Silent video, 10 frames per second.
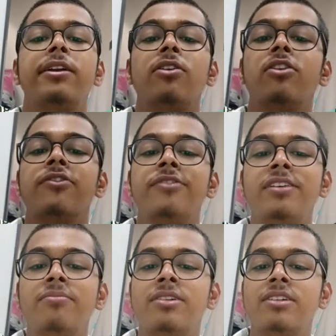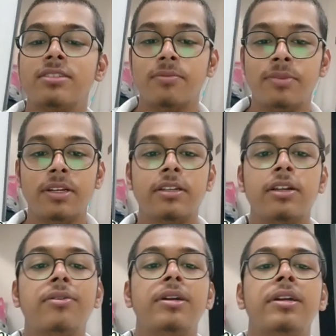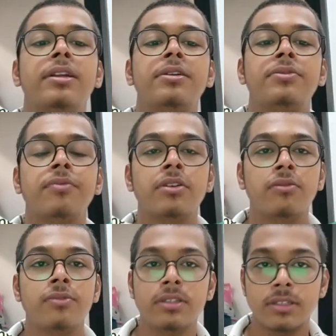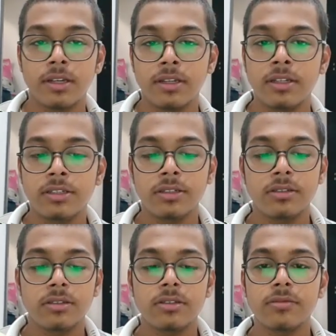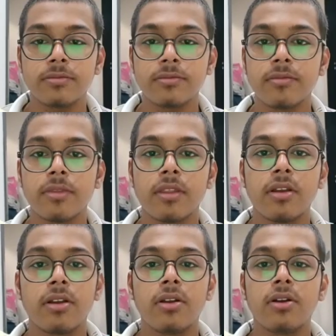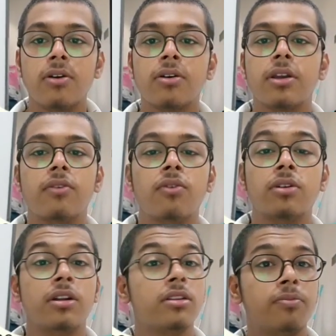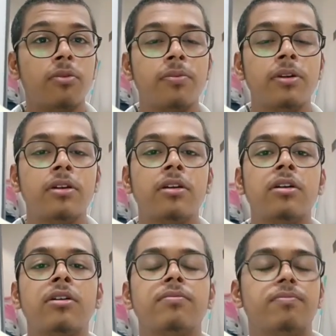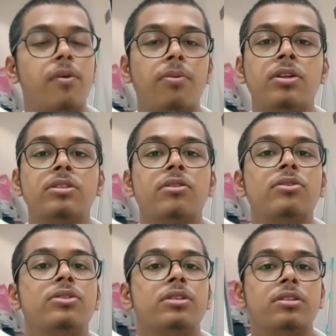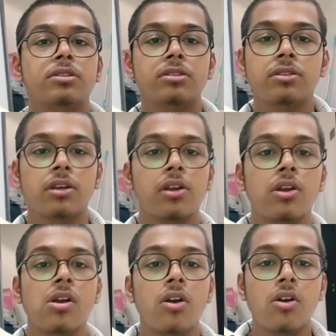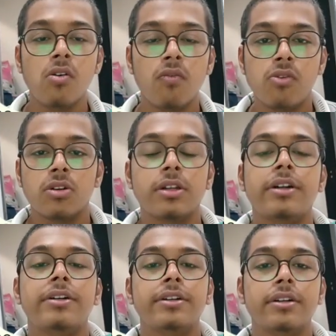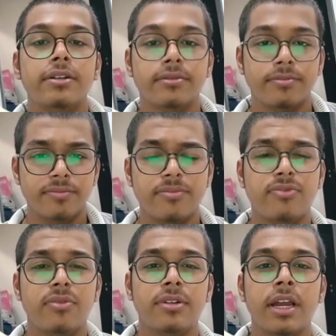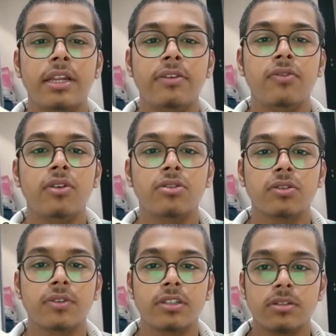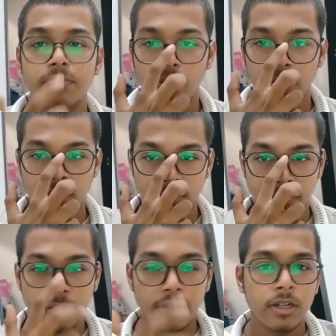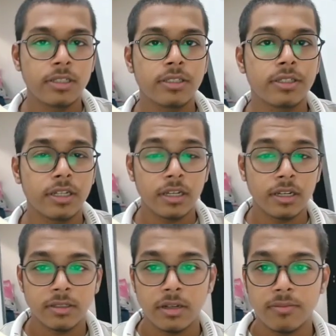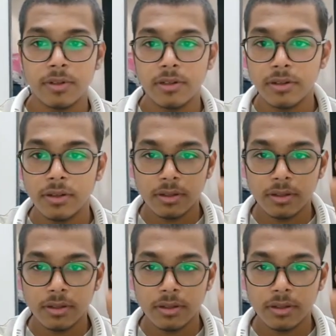deadlock, we must break down at least one of these conditions. Okay, what are the popular solutions for the dining philosopher's problem? Let's take an example